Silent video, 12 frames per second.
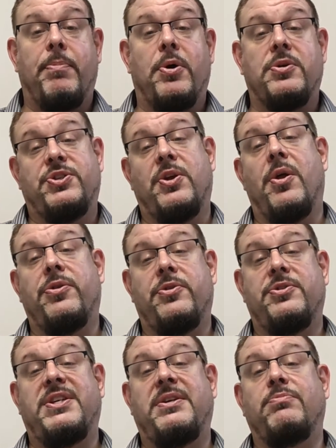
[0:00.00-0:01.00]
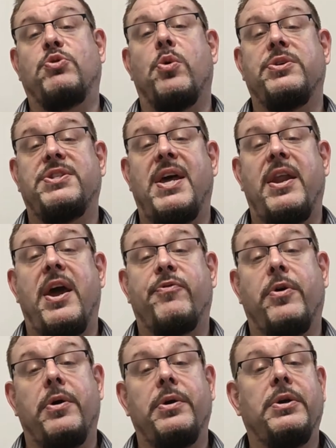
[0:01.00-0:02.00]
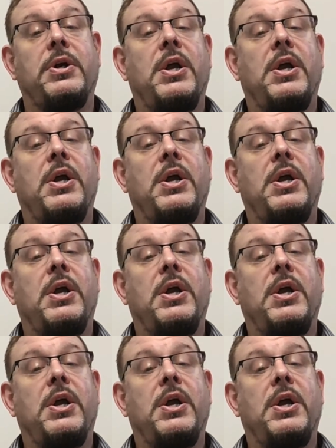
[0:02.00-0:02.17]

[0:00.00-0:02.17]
person on their team towards that effort.